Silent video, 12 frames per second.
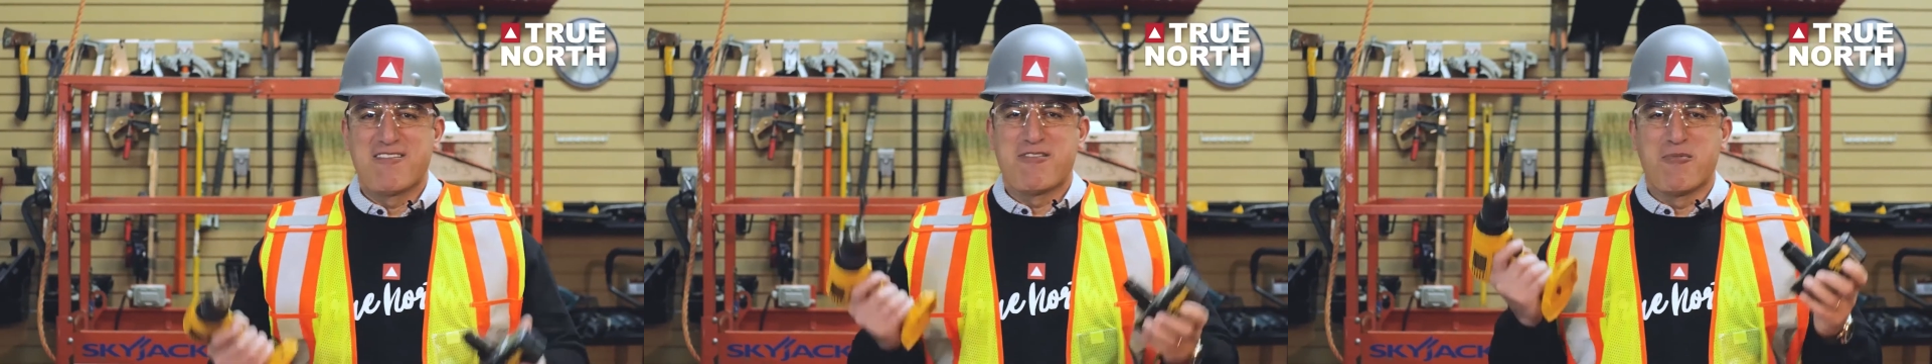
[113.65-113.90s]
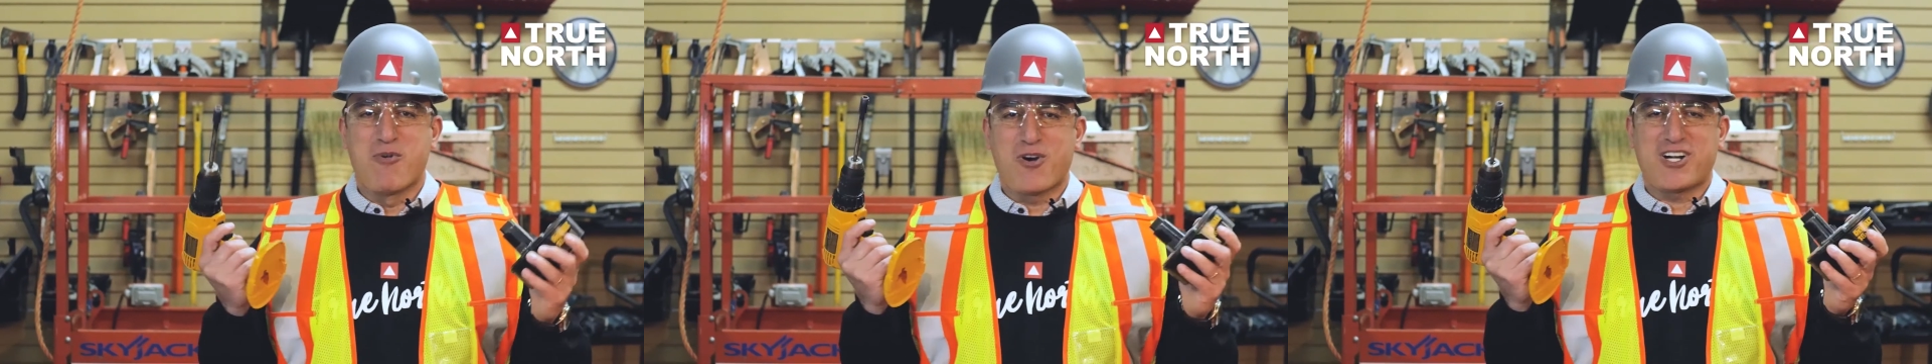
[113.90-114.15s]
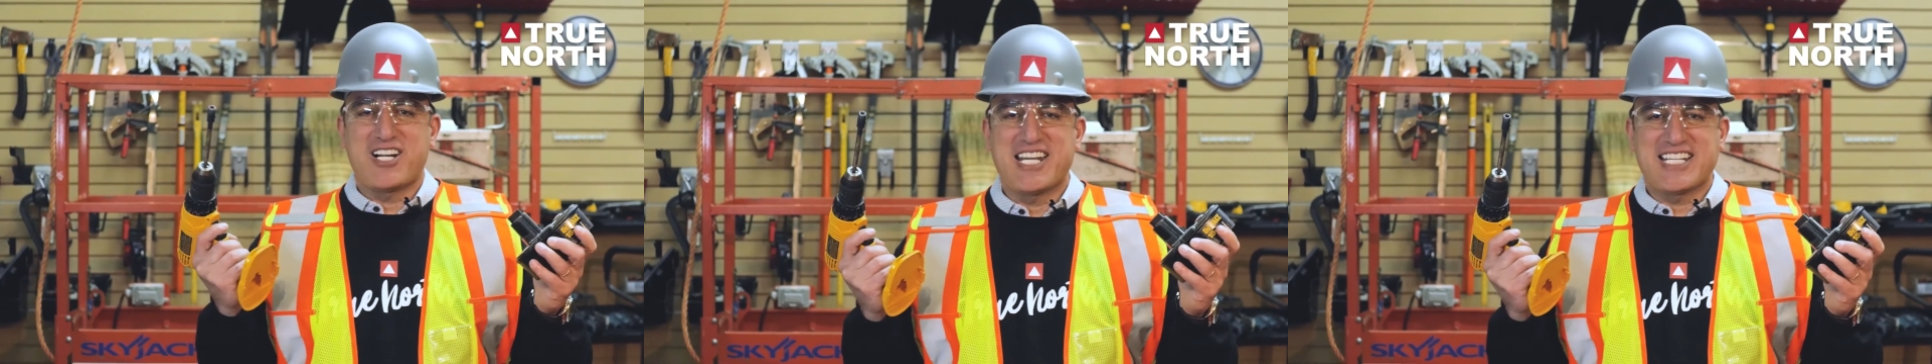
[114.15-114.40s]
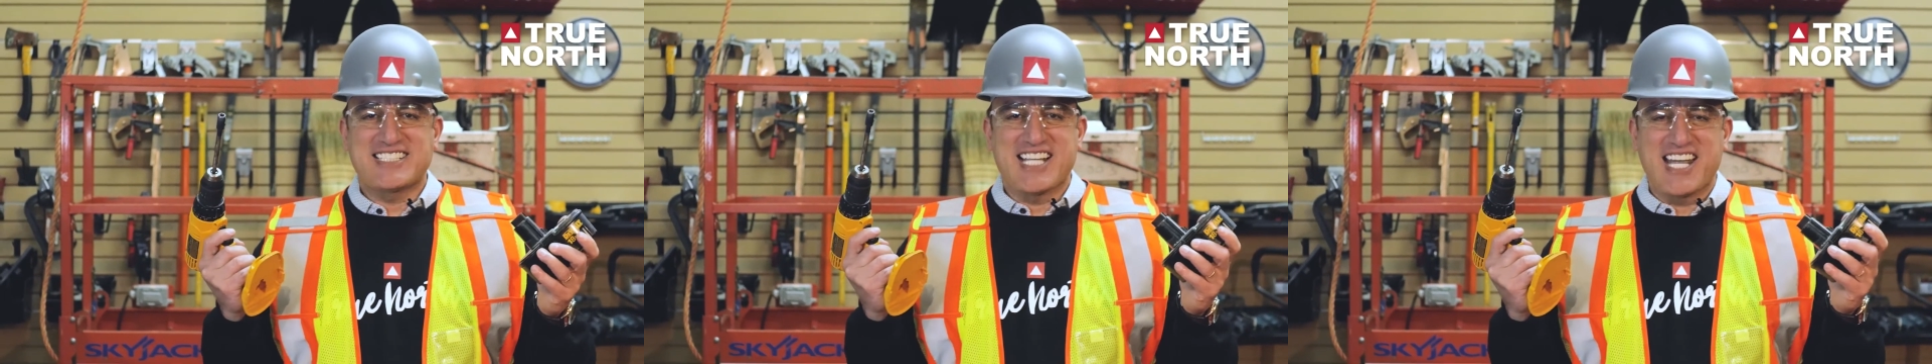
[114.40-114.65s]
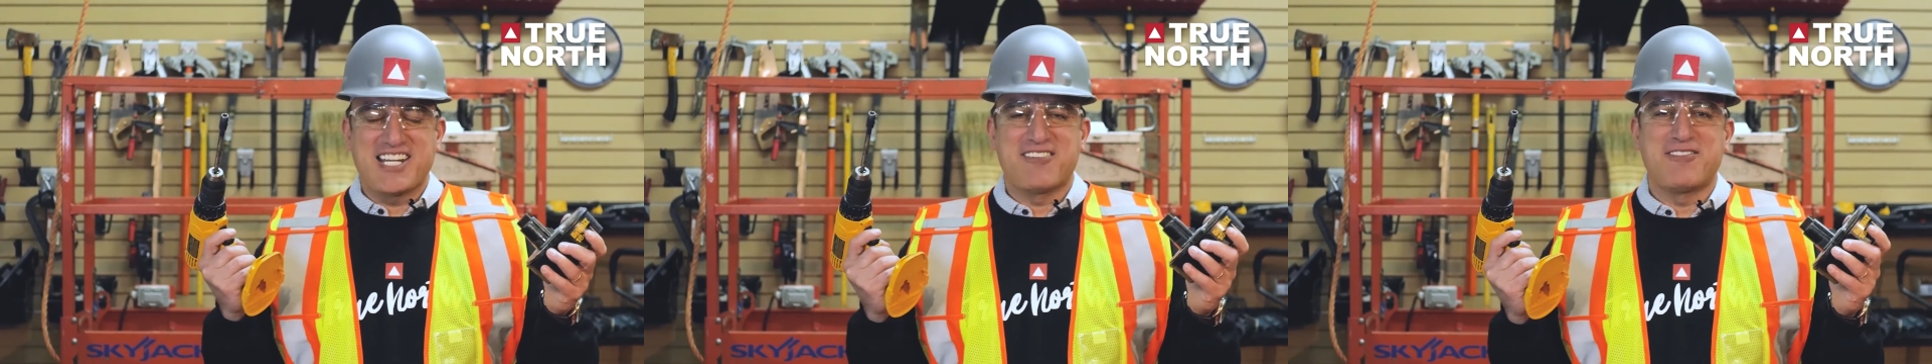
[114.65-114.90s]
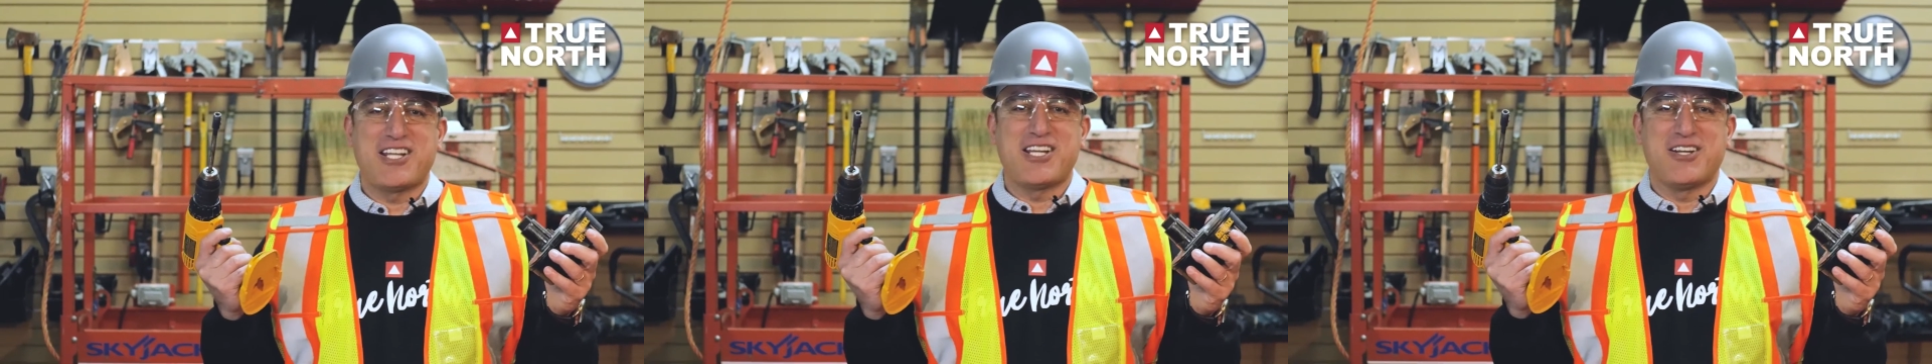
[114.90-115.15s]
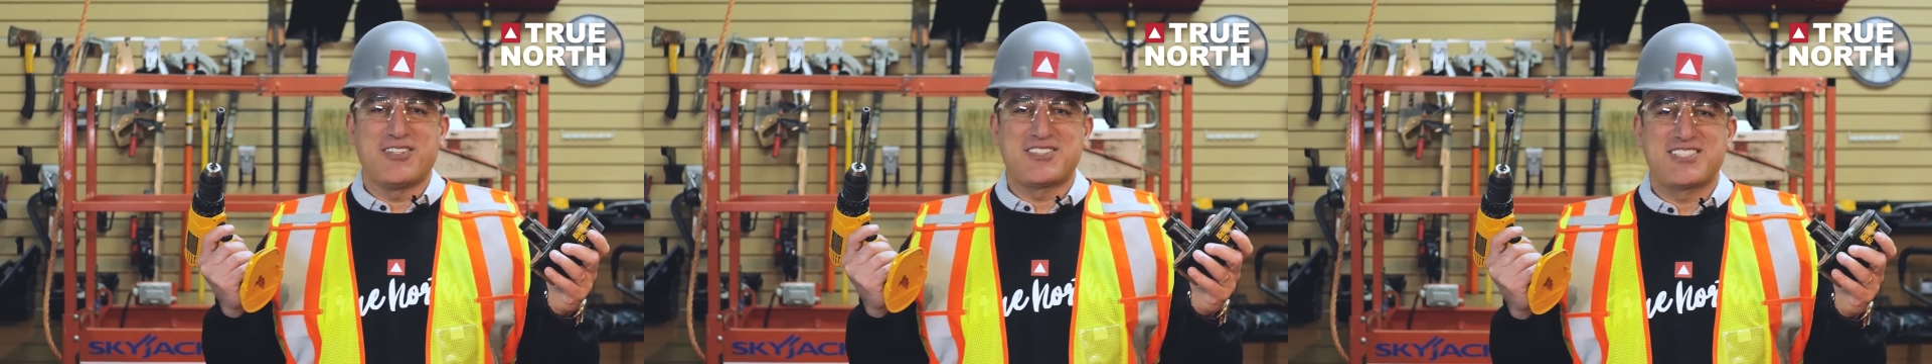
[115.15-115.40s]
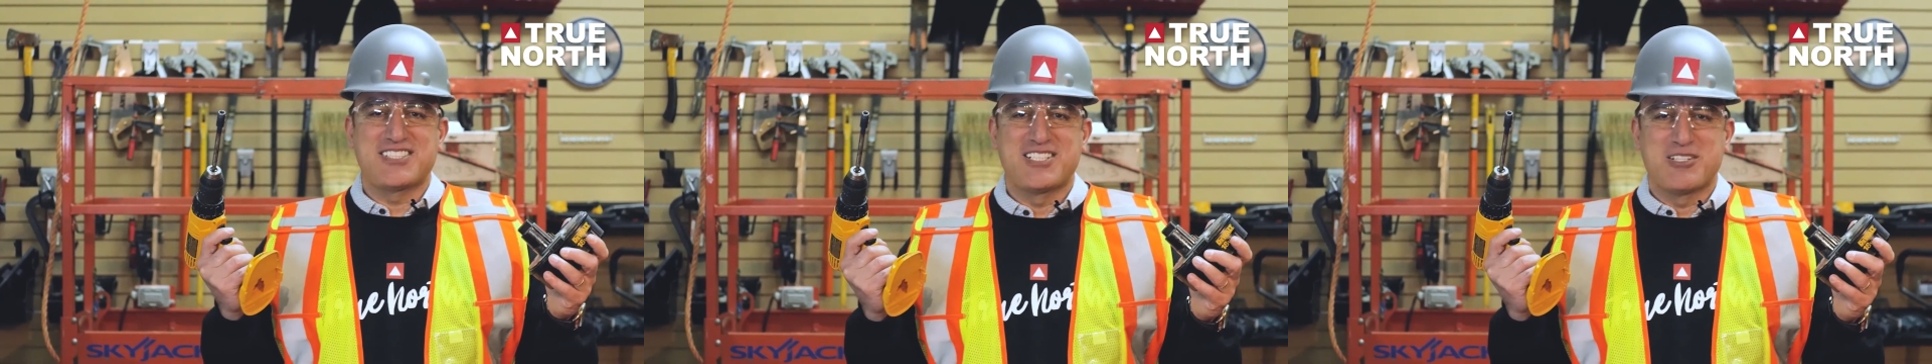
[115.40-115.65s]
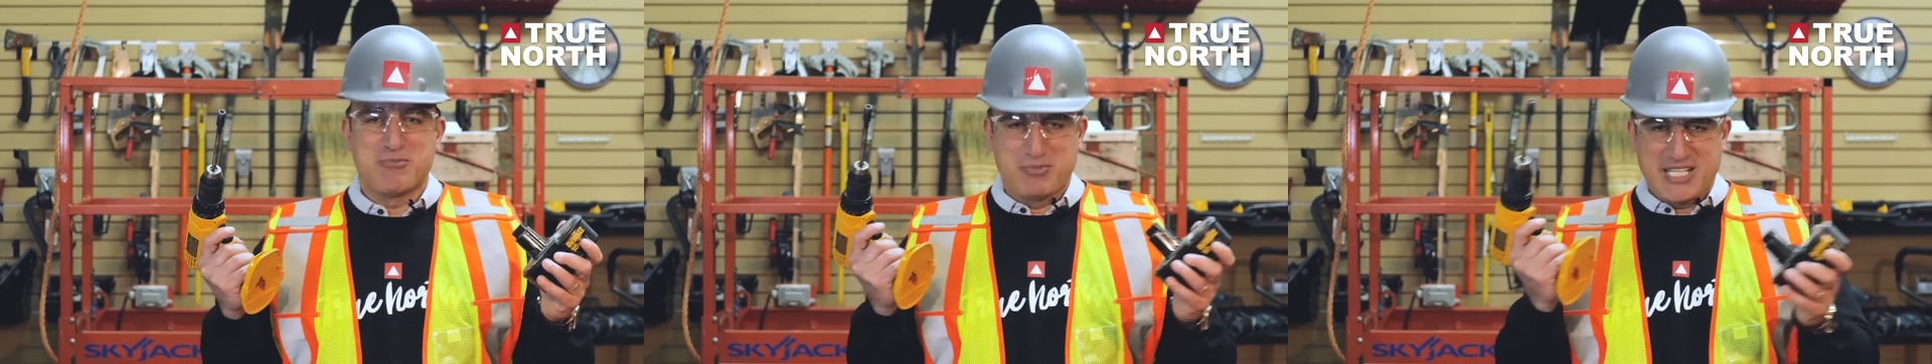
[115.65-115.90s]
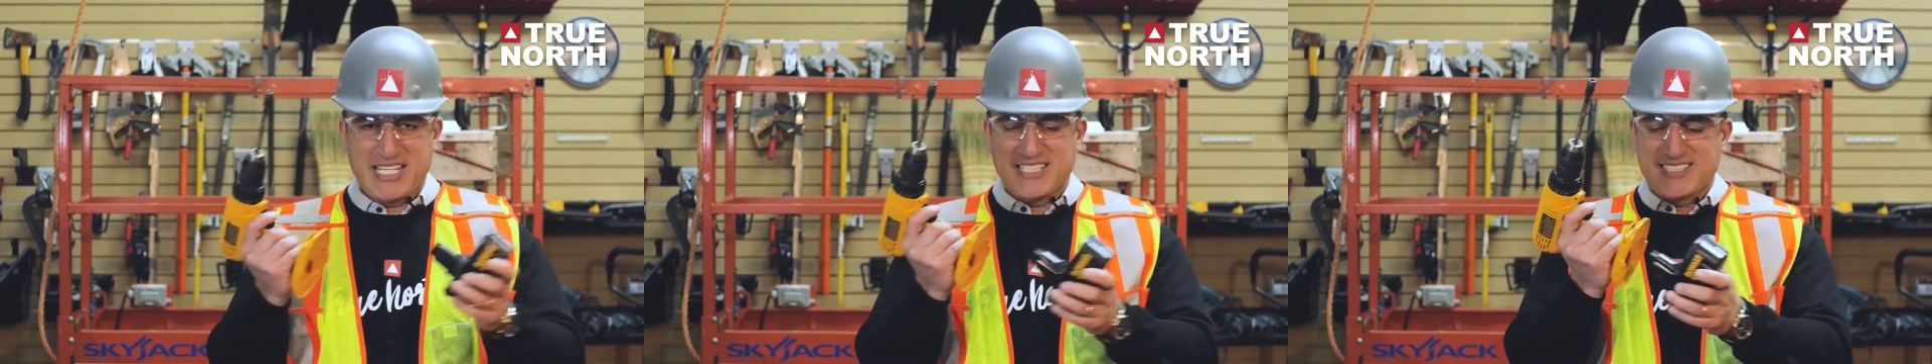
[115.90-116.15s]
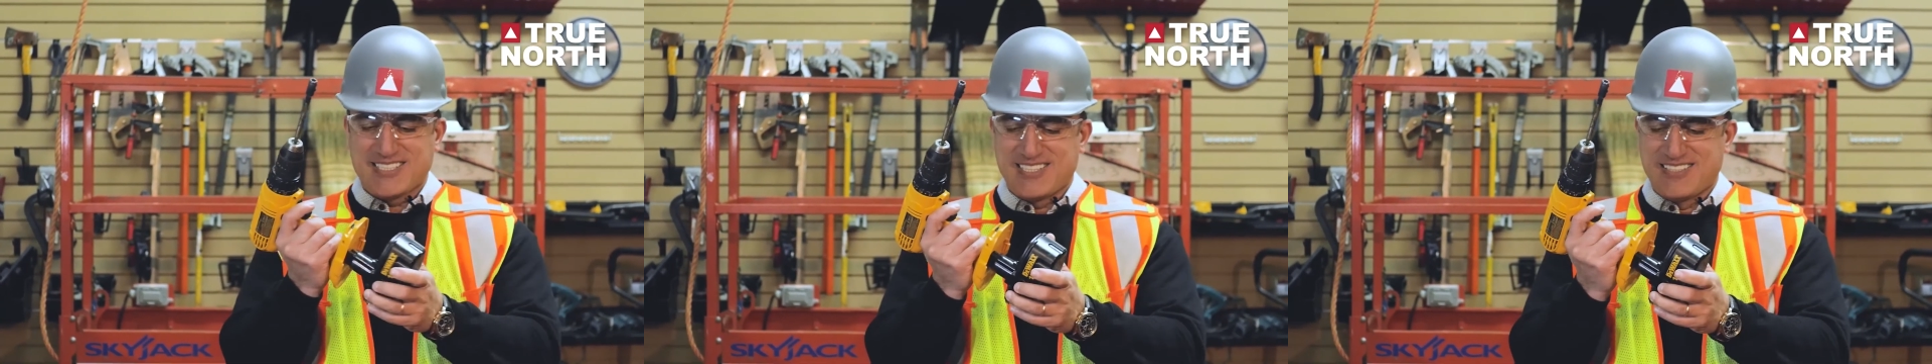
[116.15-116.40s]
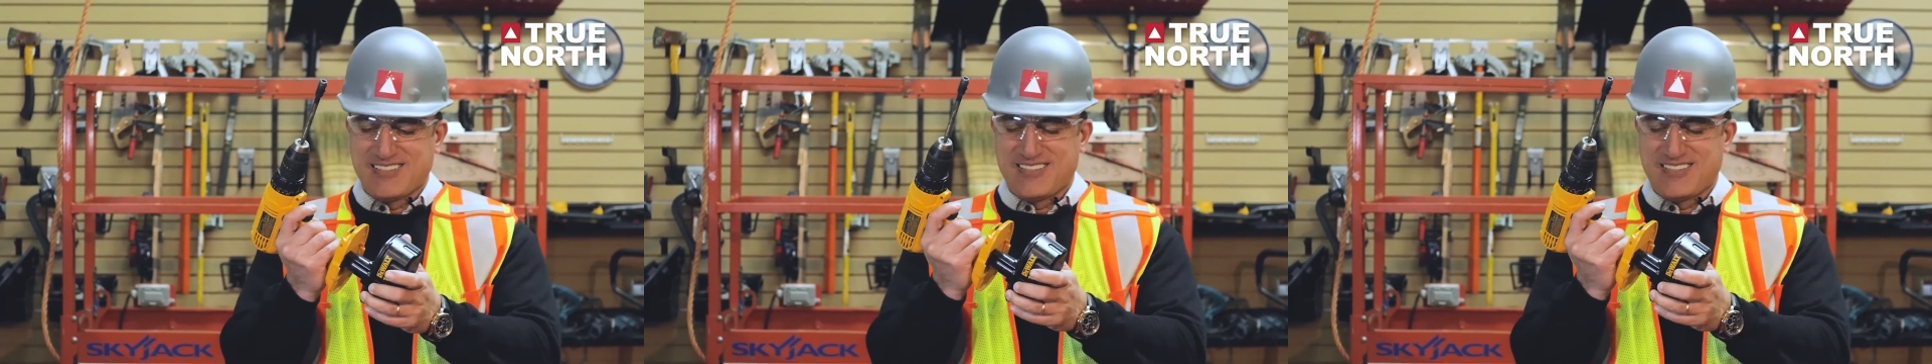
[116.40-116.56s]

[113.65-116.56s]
For more exciting videos, please